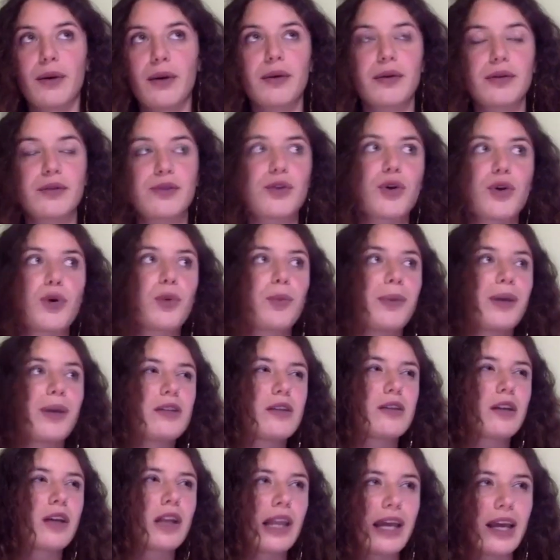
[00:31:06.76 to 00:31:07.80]
so
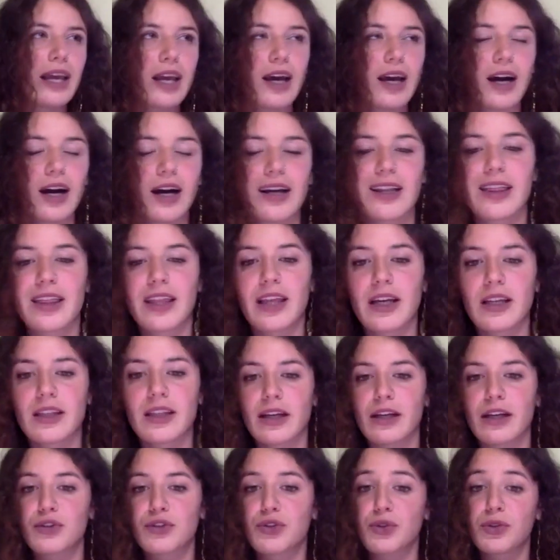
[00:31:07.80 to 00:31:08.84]
basically, I think
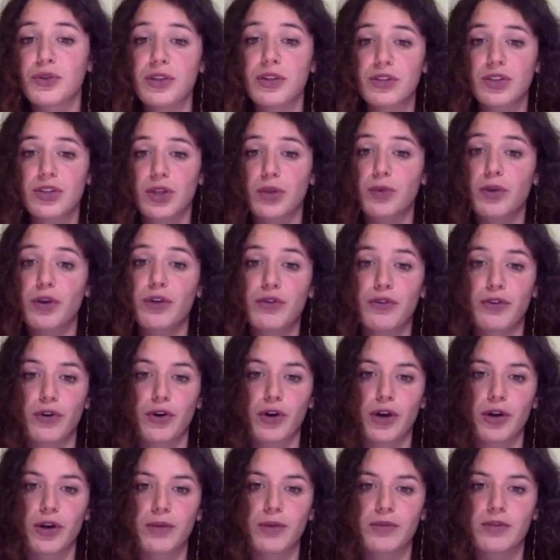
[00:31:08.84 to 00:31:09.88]
that judicial
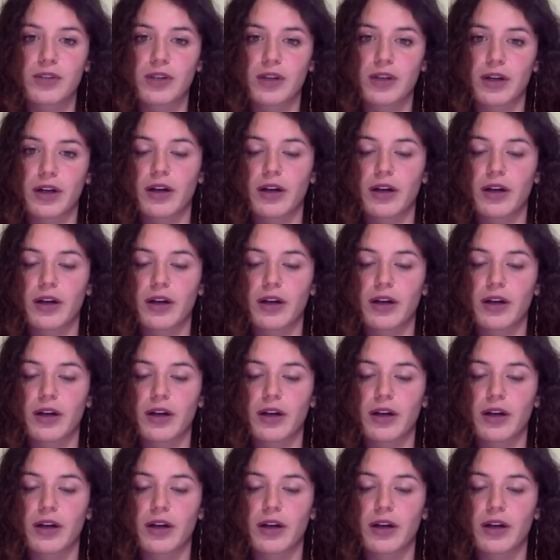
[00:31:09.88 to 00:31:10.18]
reforms